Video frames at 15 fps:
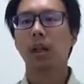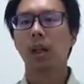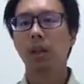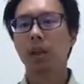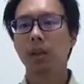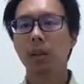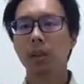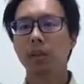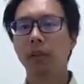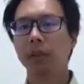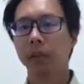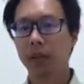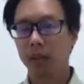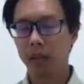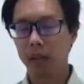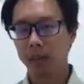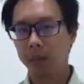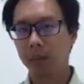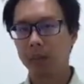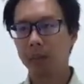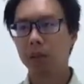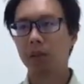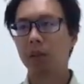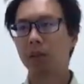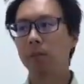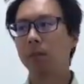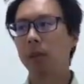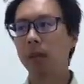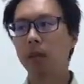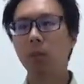It's made from an herb. It's called
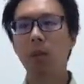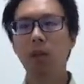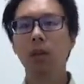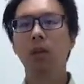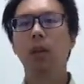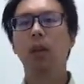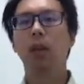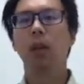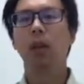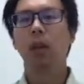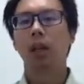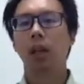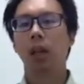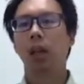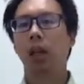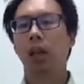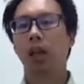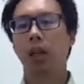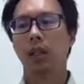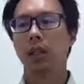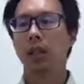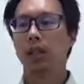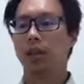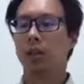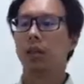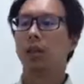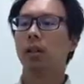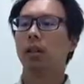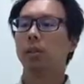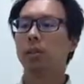mugwort, and it's
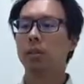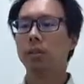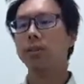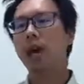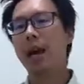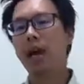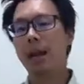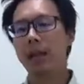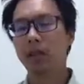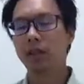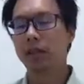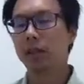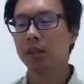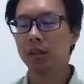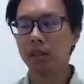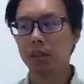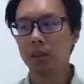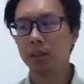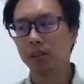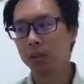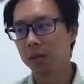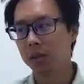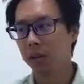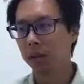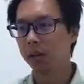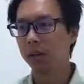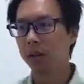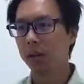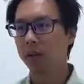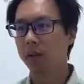smashed into like
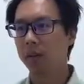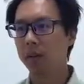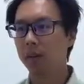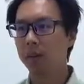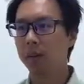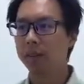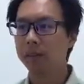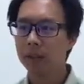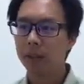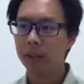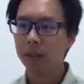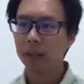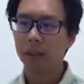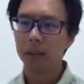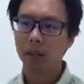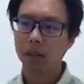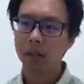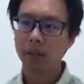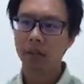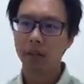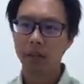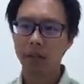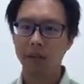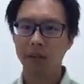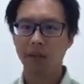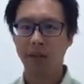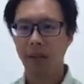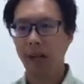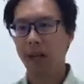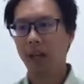very, very
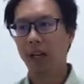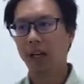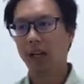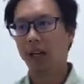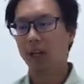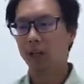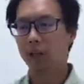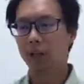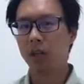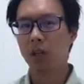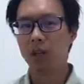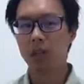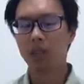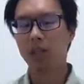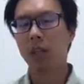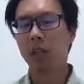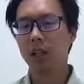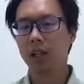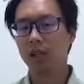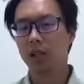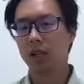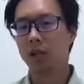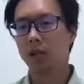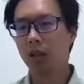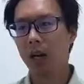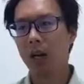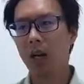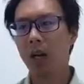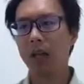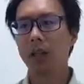fine, and then it's
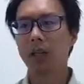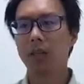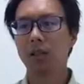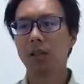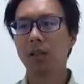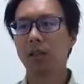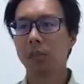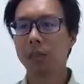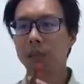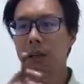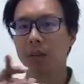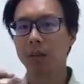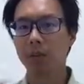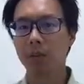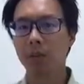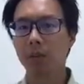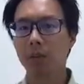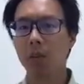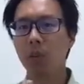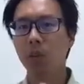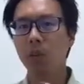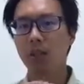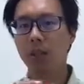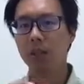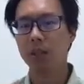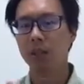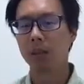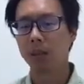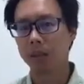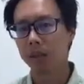dried, so it becomes a wool-like
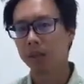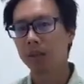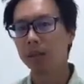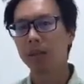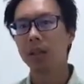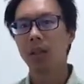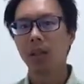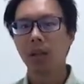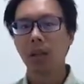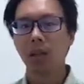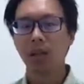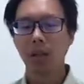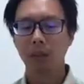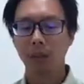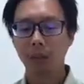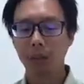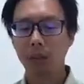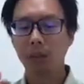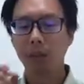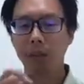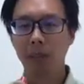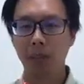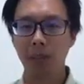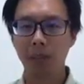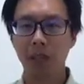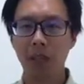substance, and people burn